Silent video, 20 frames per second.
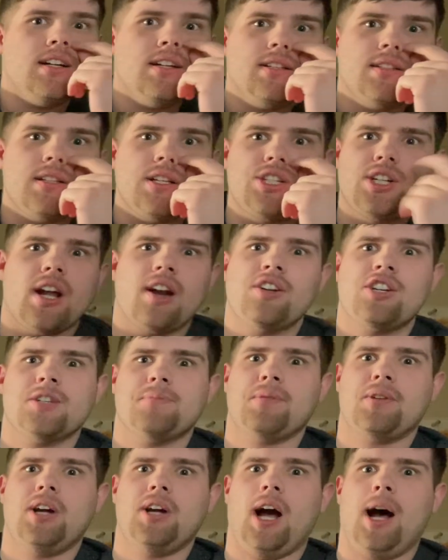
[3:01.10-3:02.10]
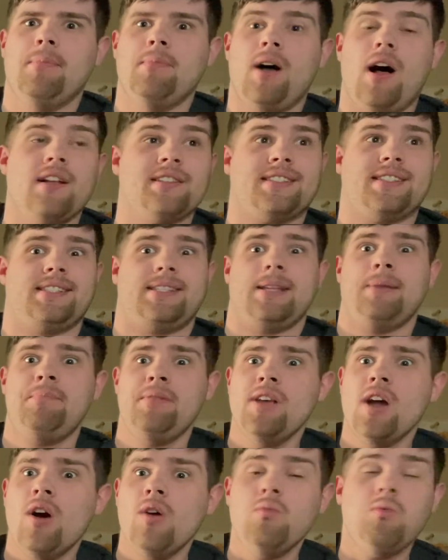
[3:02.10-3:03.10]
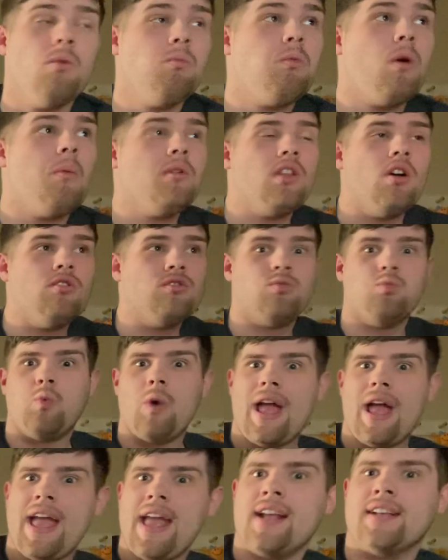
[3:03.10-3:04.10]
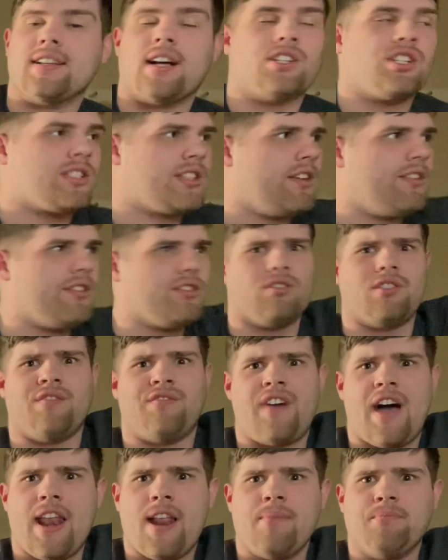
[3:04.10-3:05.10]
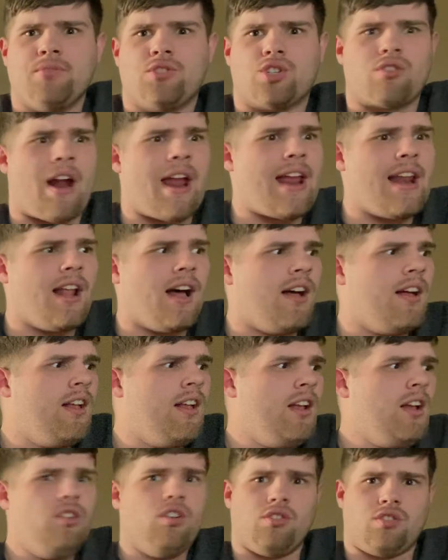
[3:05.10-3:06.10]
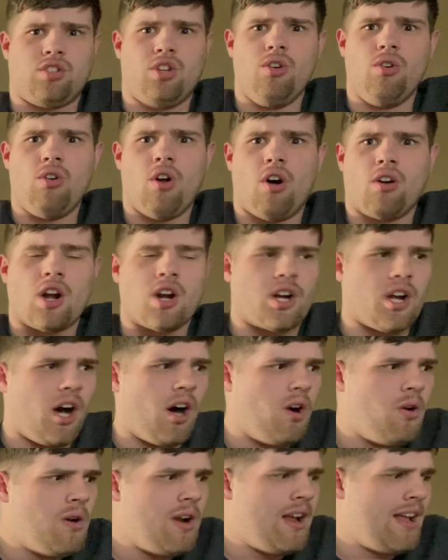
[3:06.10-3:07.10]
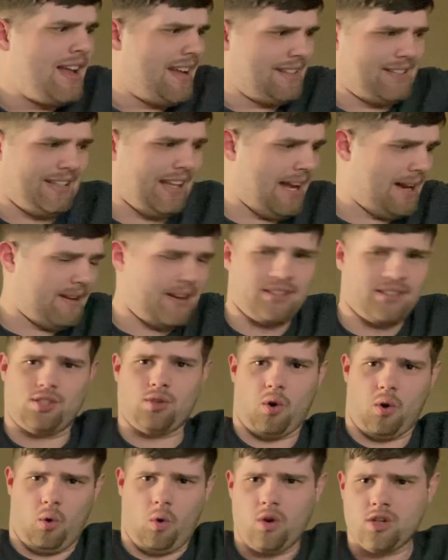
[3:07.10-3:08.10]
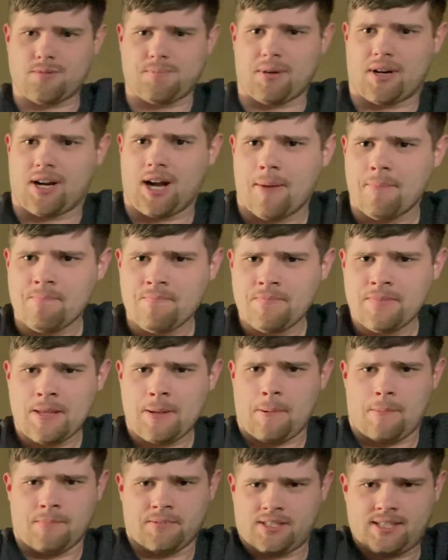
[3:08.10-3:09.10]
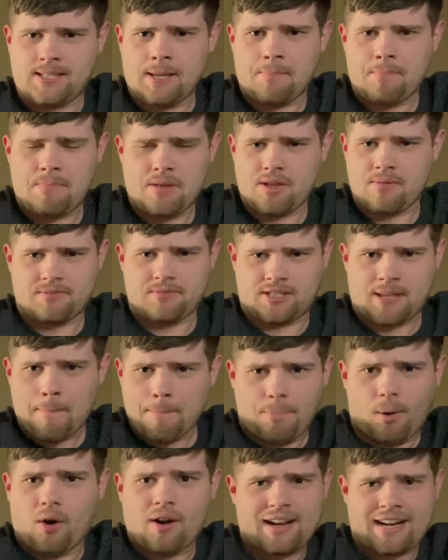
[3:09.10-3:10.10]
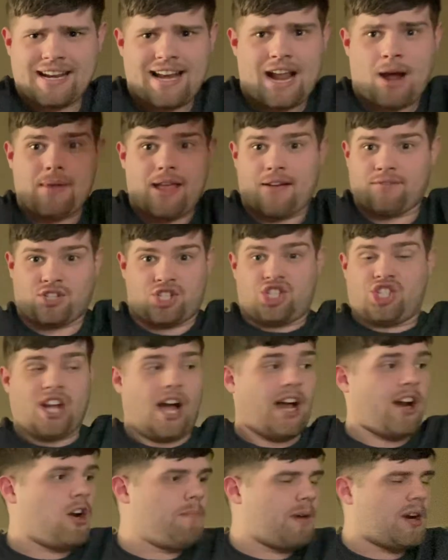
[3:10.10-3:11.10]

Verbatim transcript: The Shadow just become a symbiote? What, what, were those wings? I just literally saw the Venom trailer not too long ago. And like, I saw a horse become symbi symbiotic and now we have Shadow